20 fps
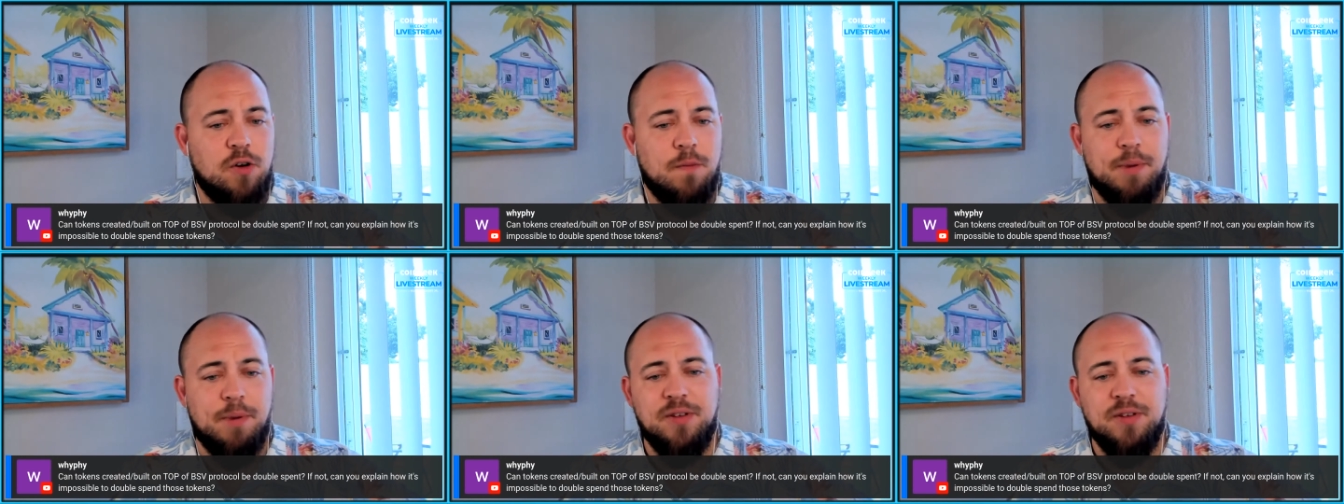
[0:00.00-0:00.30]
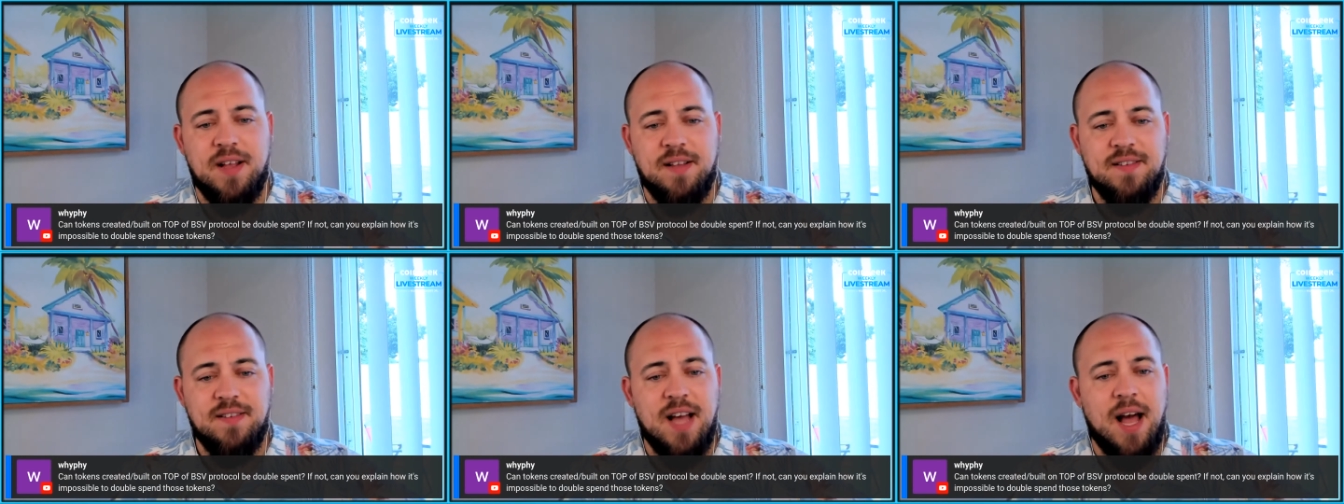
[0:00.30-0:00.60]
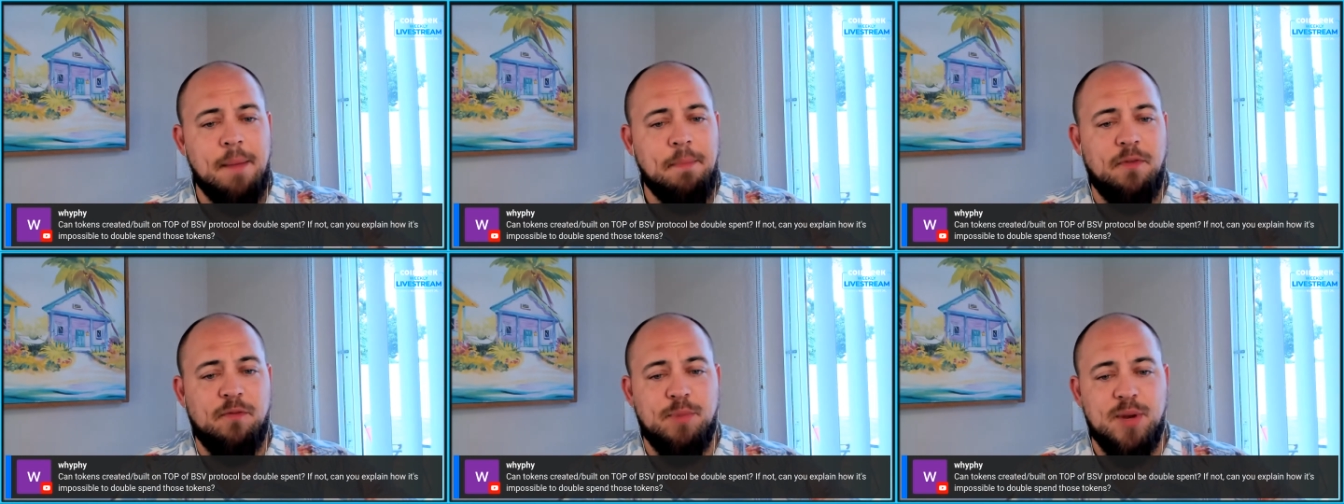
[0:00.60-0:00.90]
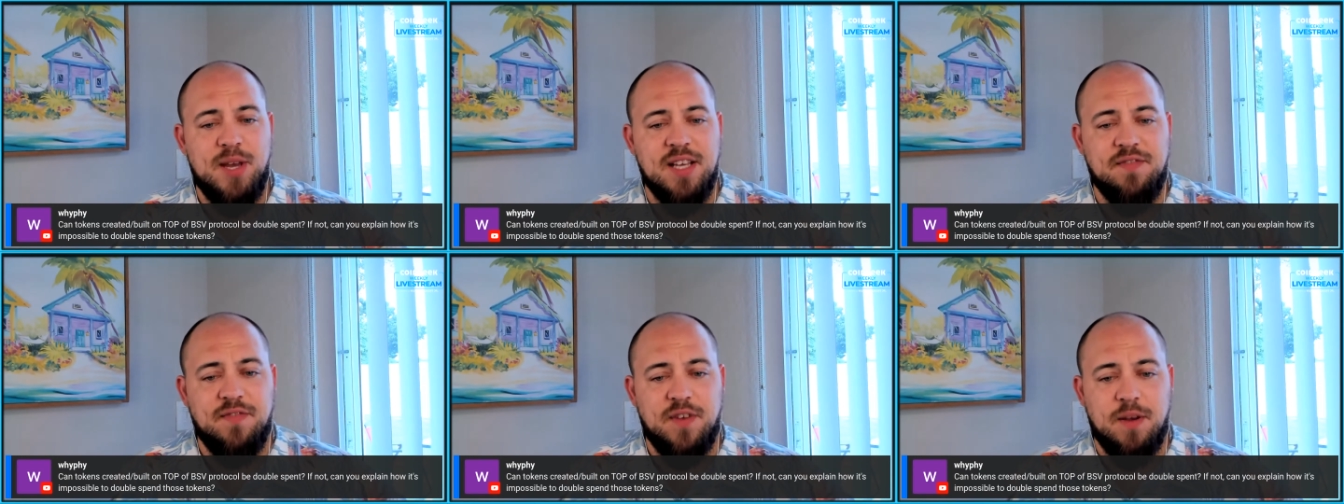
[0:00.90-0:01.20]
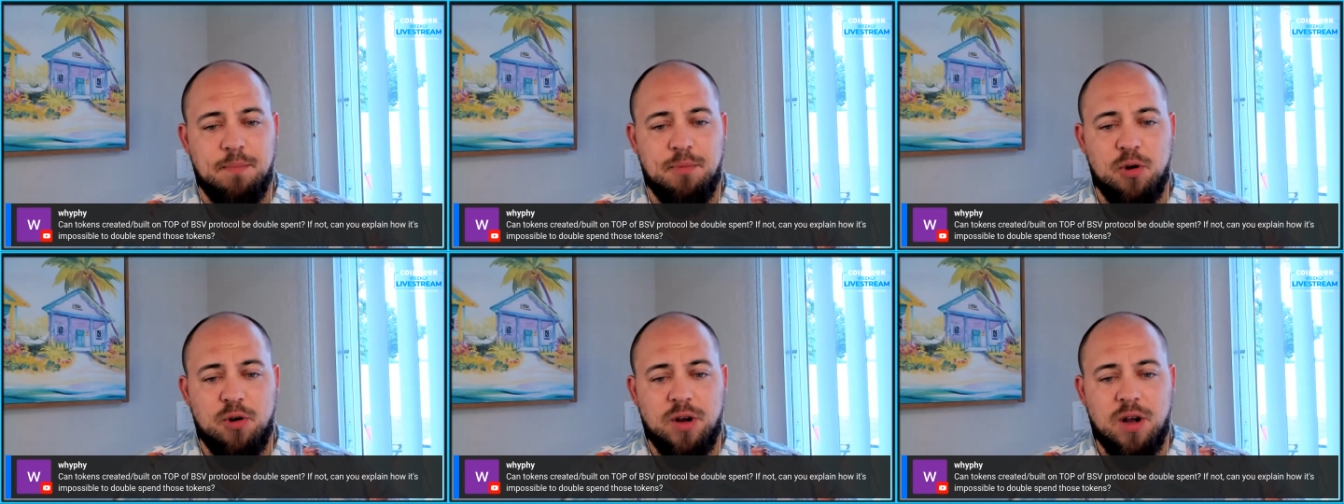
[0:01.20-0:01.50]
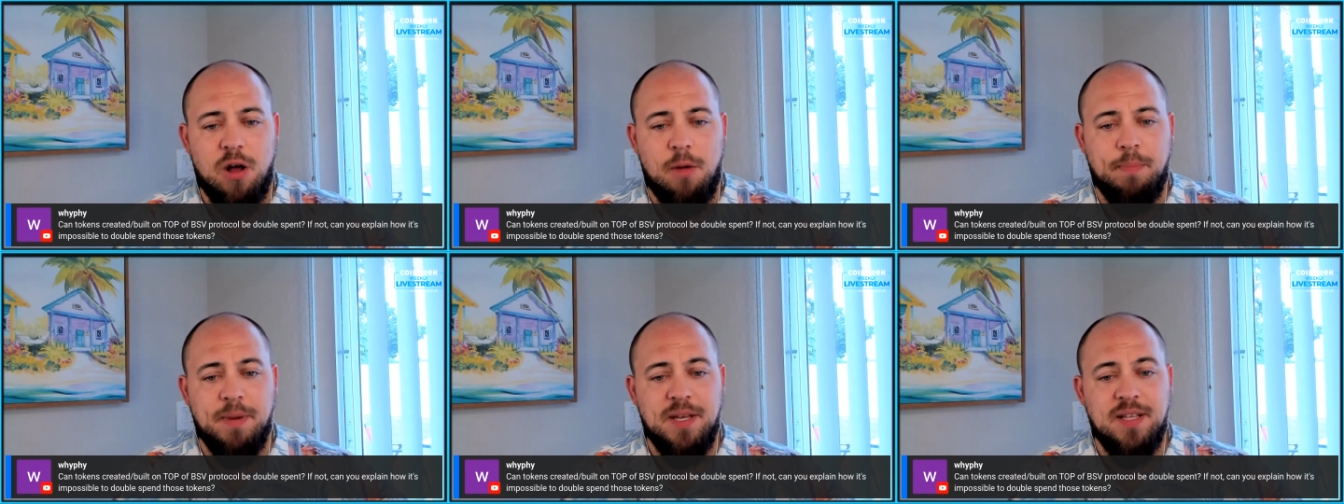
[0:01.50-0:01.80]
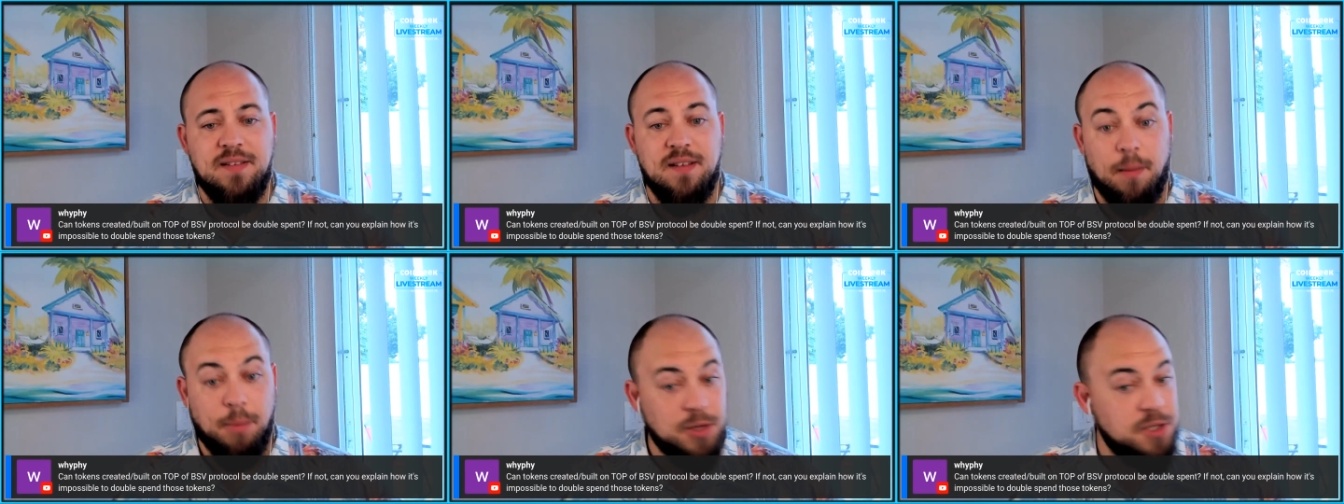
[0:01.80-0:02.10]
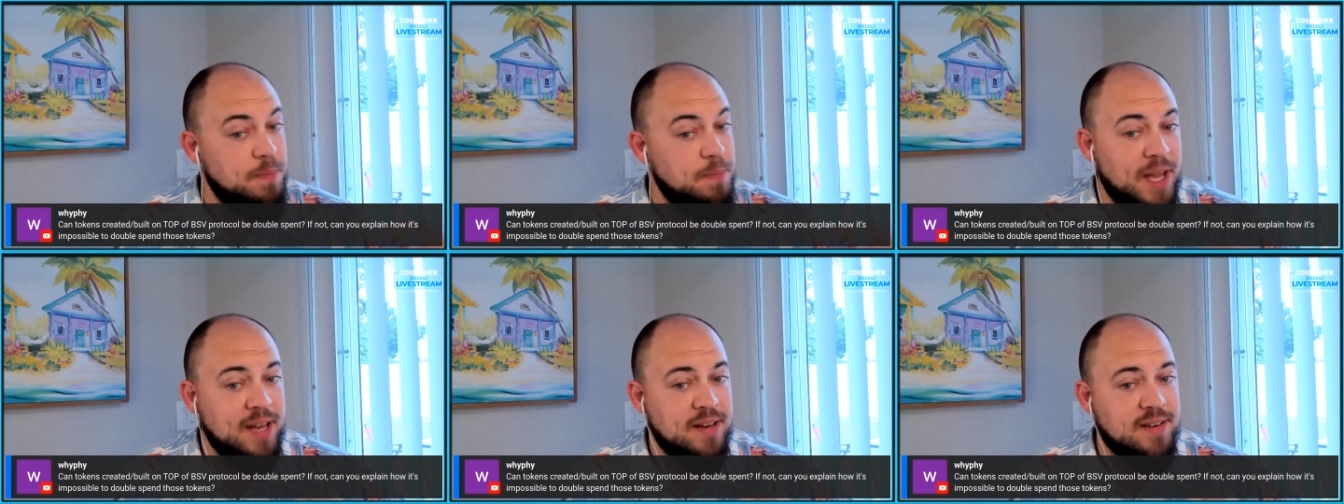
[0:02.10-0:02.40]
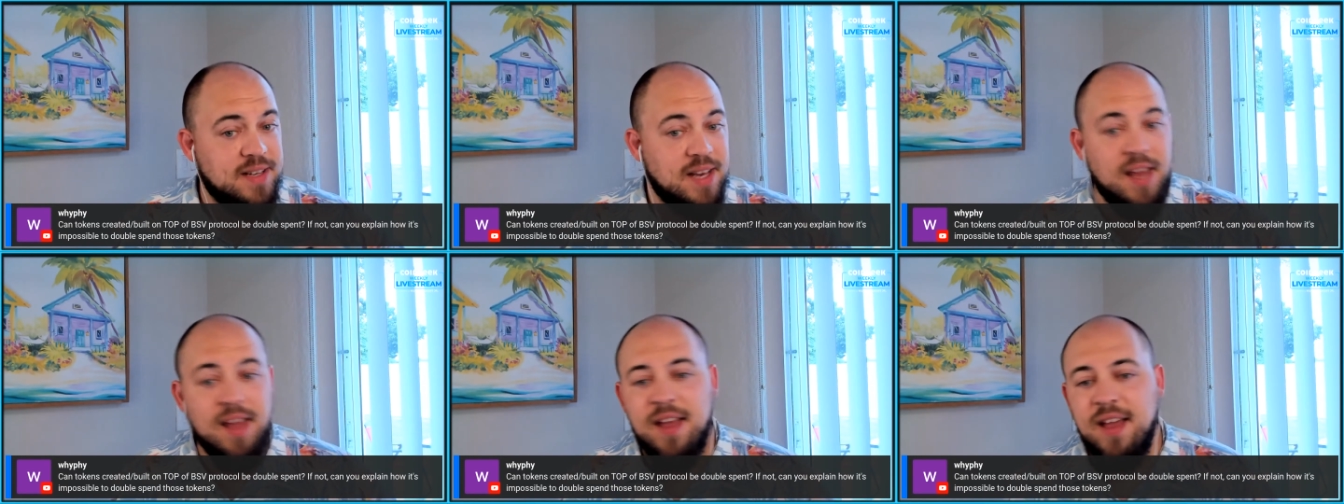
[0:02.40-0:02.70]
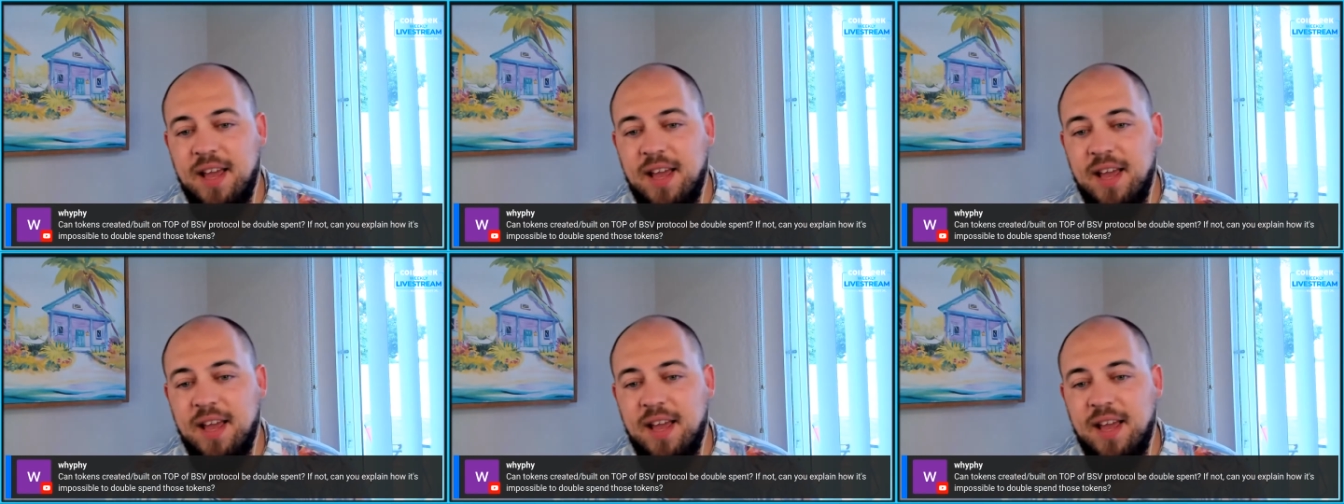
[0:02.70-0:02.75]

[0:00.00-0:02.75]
or built on top of BSV protocol be double spent?